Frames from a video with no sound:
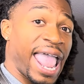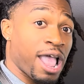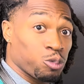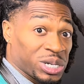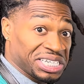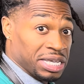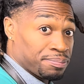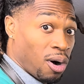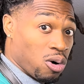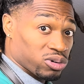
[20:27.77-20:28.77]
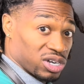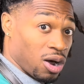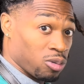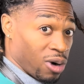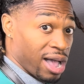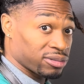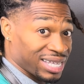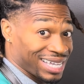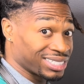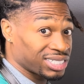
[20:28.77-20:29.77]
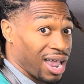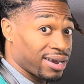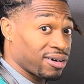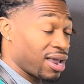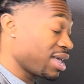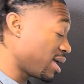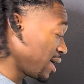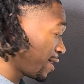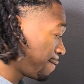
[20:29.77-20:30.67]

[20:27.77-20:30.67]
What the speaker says: and we debulked around the entire head.